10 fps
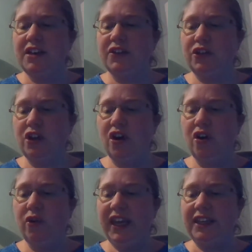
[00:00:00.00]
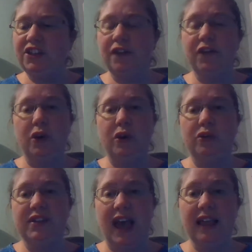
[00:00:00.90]
So each of
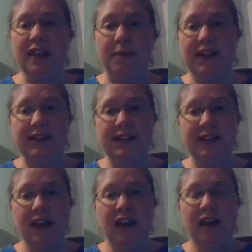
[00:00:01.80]
those elements,